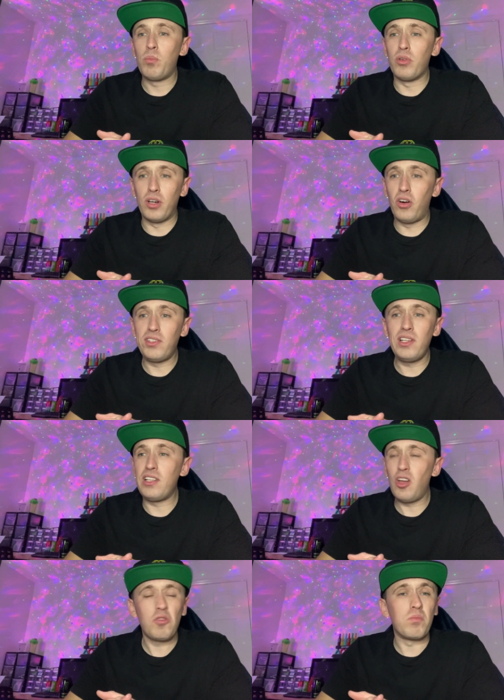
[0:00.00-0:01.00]
But ideally,
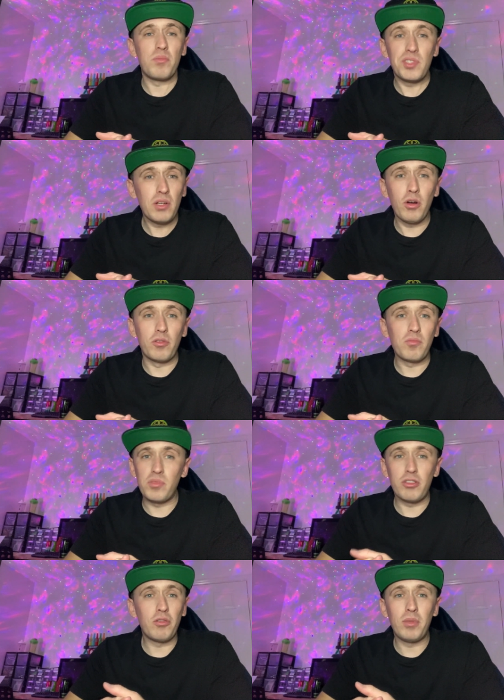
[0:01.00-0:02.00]
no, zero,
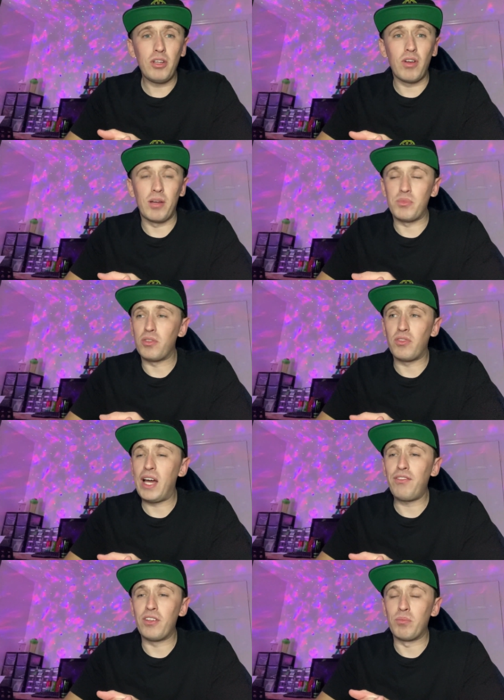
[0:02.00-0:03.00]
zero milligrams of
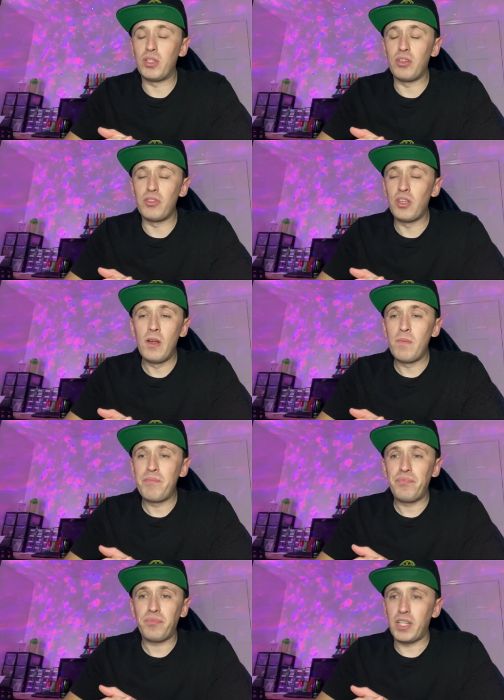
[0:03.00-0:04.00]
caffeine because
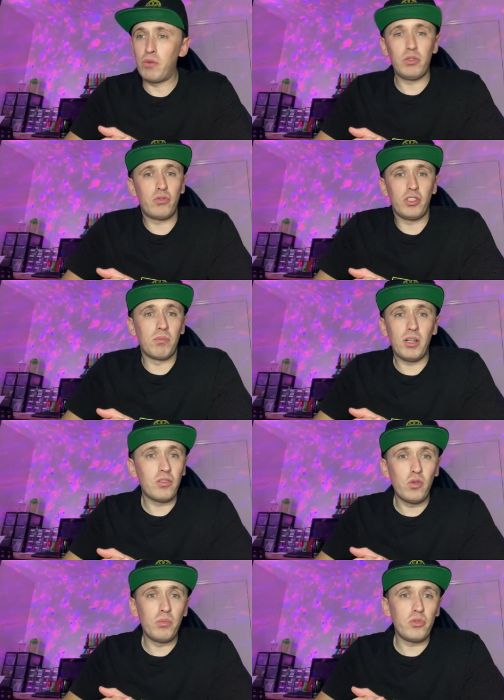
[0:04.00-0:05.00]
I want to drink them like
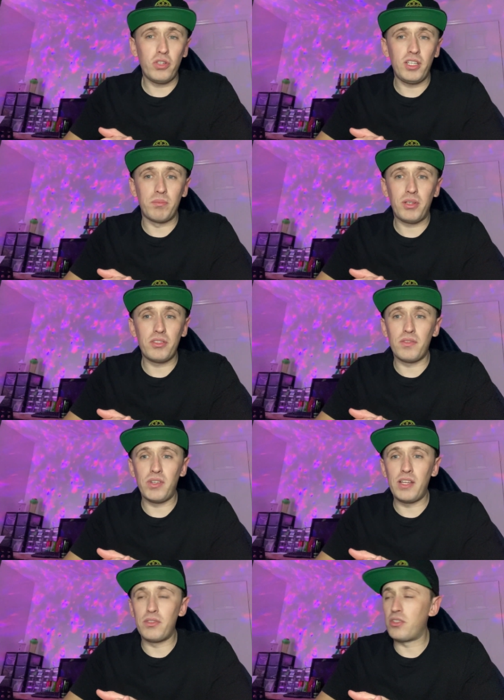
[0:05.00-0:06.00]
a normal drink because the
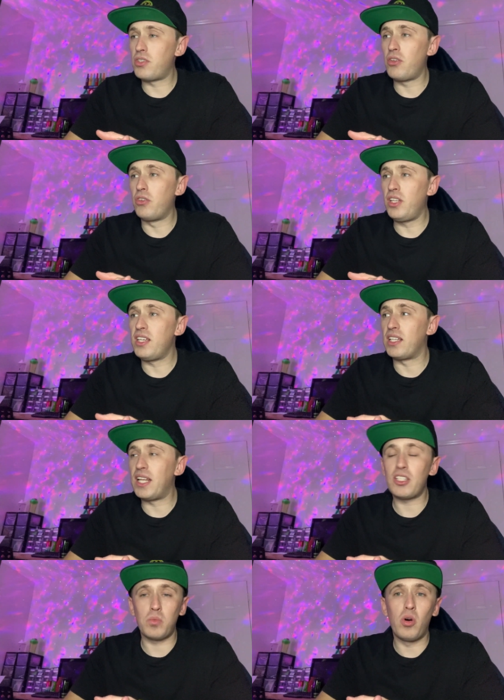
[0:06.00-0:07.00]
flavors are so unique. And
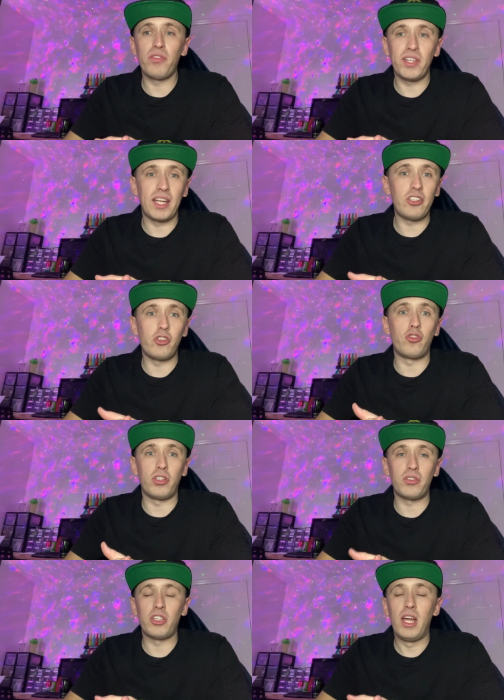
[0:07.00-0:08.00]
that's why I think energy
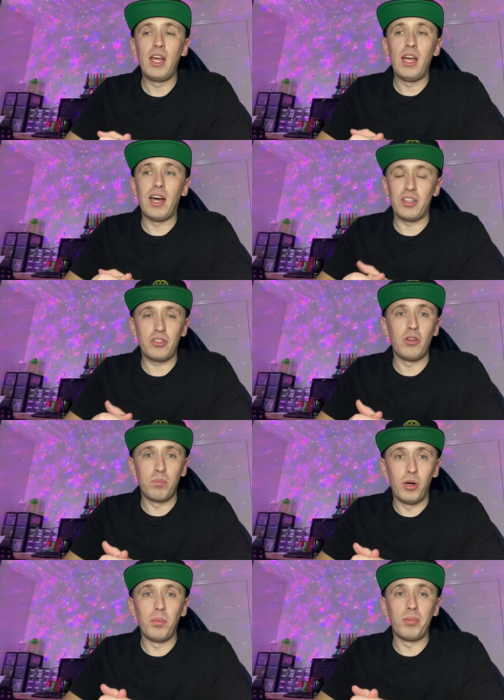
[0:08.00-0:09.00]
drinks are so
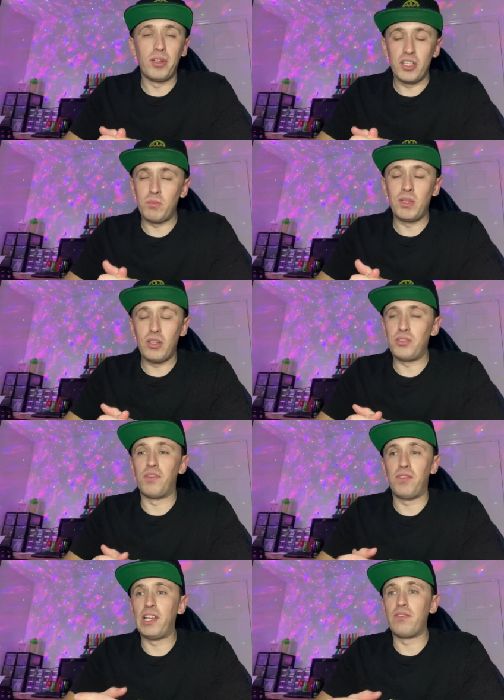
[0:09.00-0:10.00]
popular is because
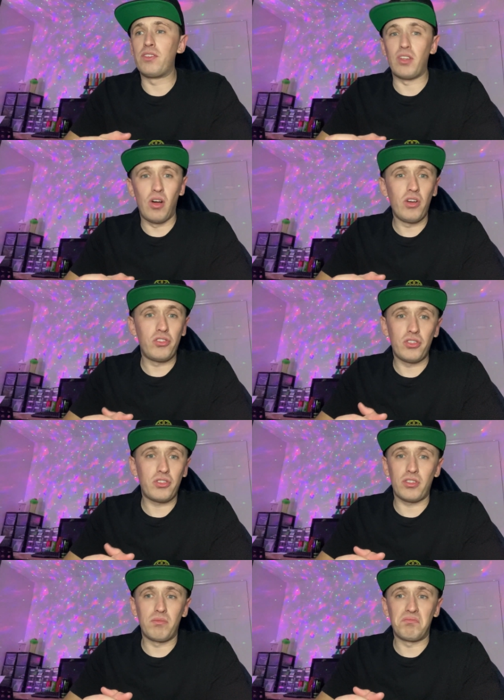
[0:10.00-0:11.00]
the flavors are
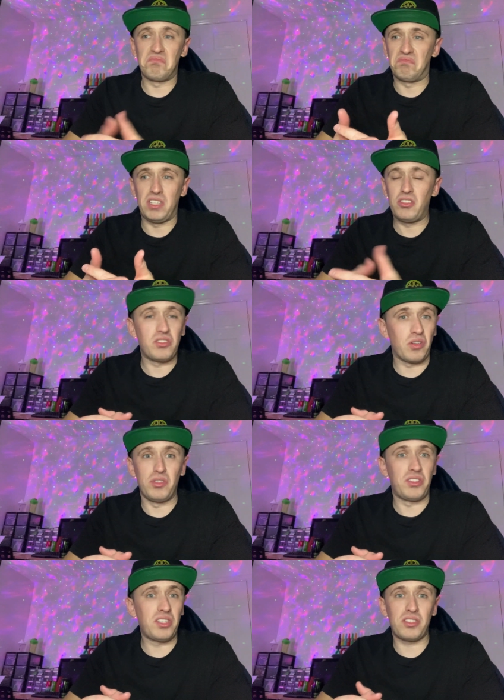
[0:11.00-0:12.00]
just, they just
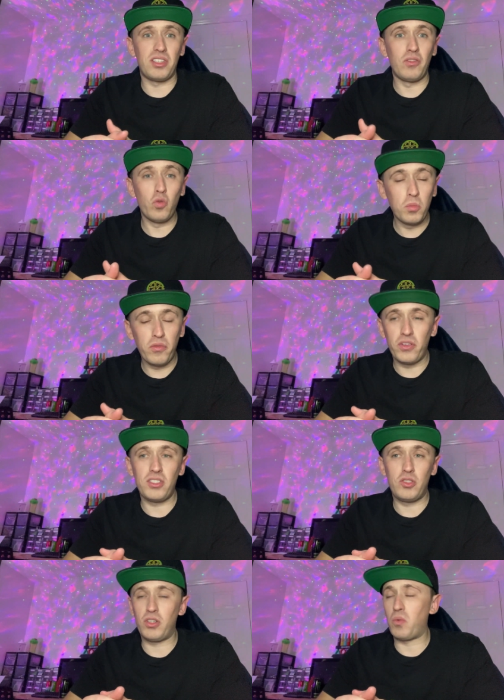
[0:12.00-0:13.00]
don't exist in the normal
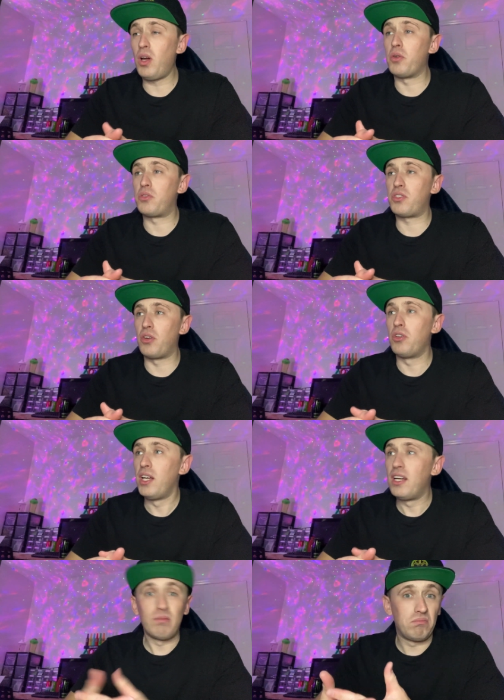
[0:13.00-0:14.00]
fizzy drink world. So
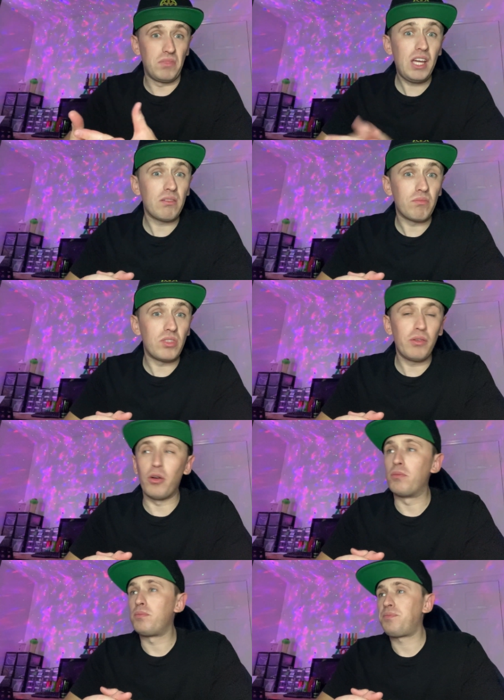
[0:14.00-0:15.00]
yeah, zero.